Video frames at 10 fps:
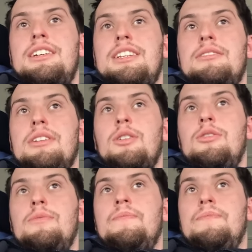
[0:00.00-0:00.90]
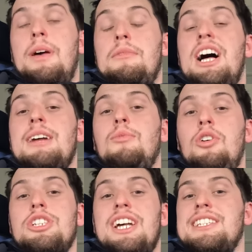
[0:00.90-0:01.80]
Then we'll go home. I'm glad I'm
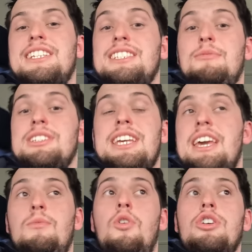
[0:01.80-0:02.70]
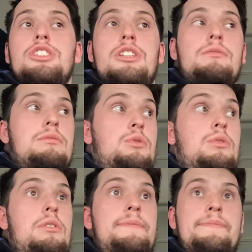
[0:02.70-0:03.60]
washing this because it wasn't getting washed.
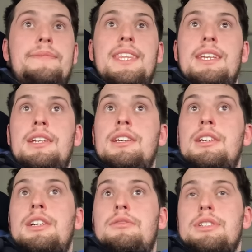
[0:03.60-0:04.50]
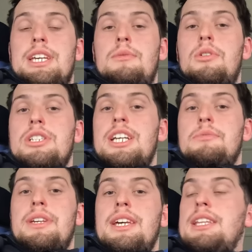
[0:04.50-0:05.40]
Ooh. Wasn't getting washed this
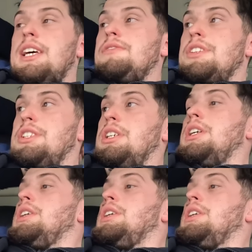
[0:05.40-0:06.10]
weekend, that's for sure.